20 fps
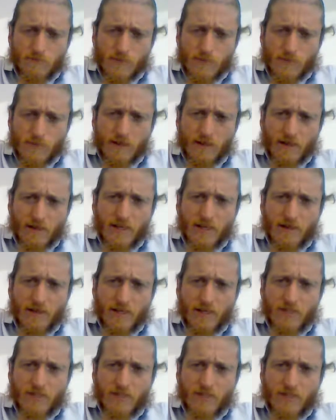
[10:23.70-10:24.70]

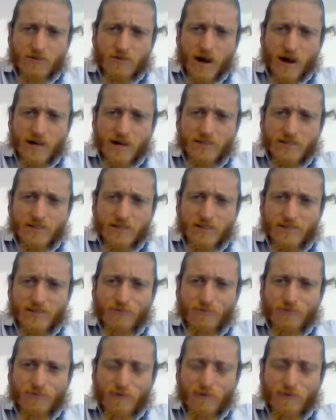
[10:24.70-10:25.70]
Endless distractions
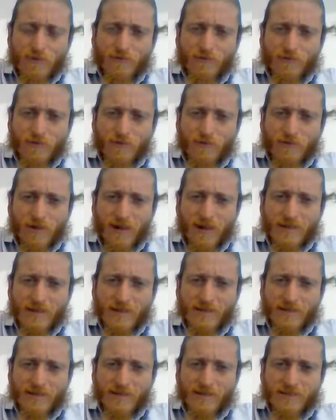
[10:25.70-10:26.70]
from
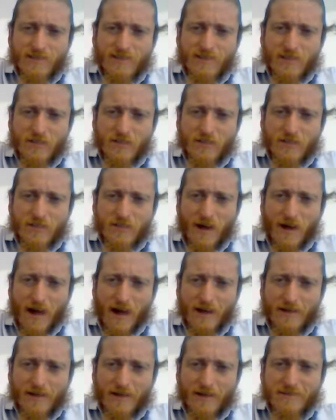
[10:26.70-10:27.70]
realizing this
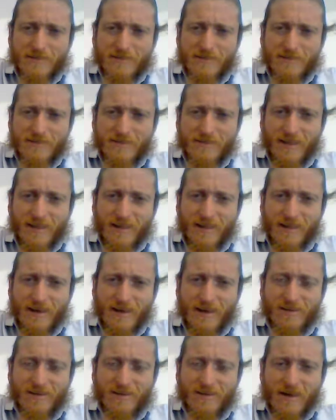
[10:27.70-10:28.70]
fact that,
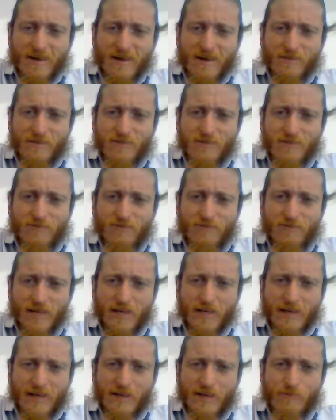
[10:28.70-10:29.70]
like, life is
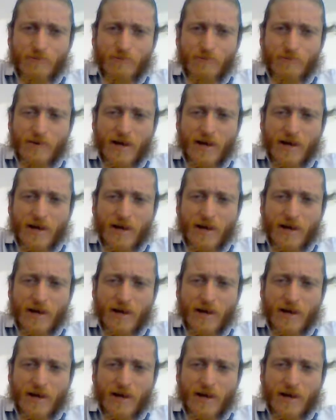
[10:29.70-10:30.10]
fleeting, and we